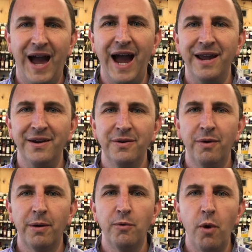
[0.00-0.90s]
Hi,
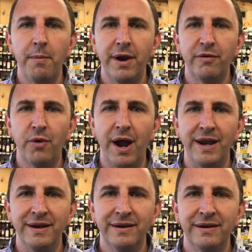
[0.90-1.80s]
welcome to 1 Minute of
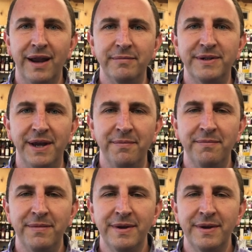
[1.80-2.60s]
Wine. I'm Tim.